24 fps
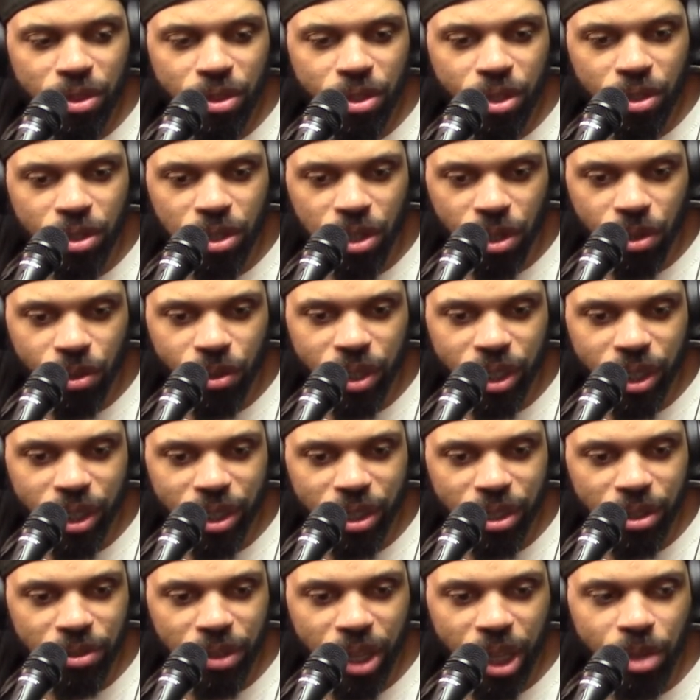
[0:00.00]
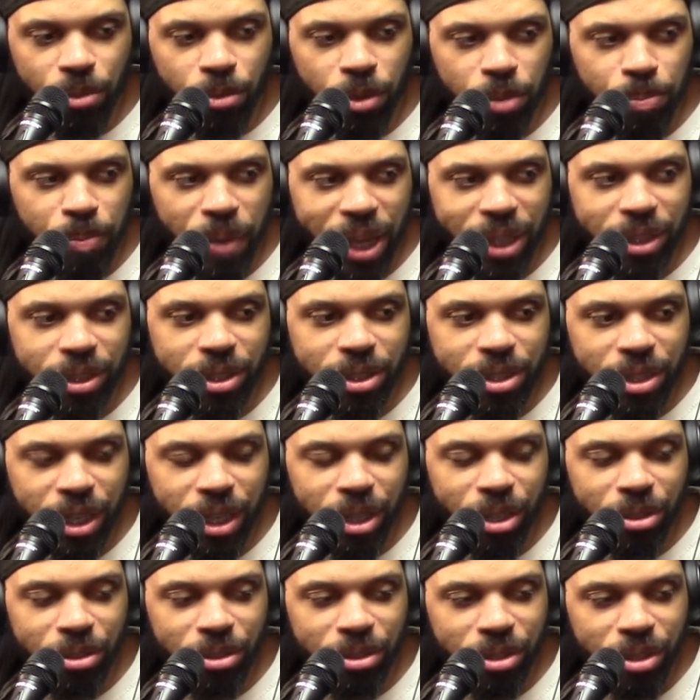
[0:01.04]
to Loy? If they went back to
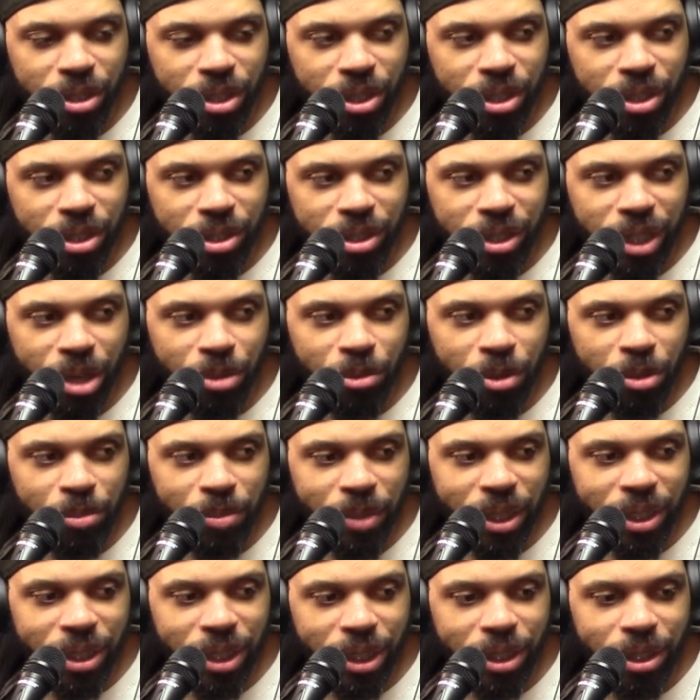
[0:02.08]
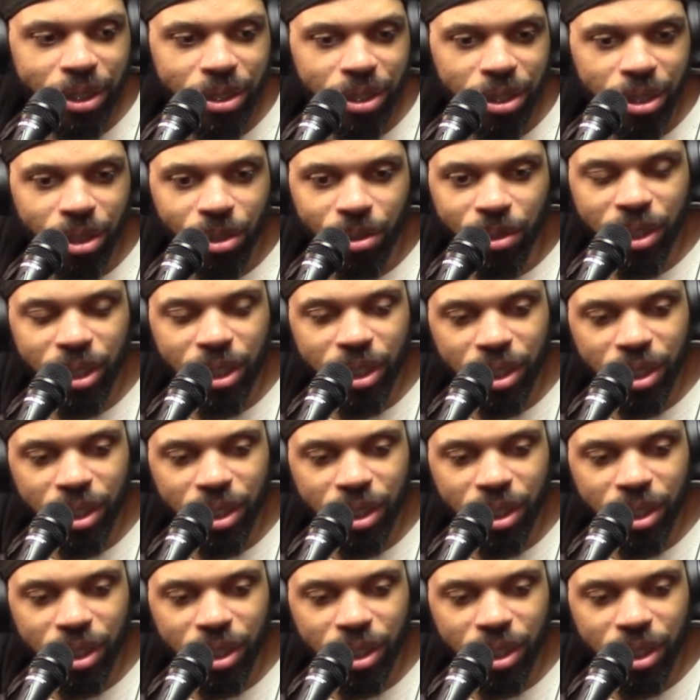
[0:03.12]
jail, that wouldn't mean nothing to Loy.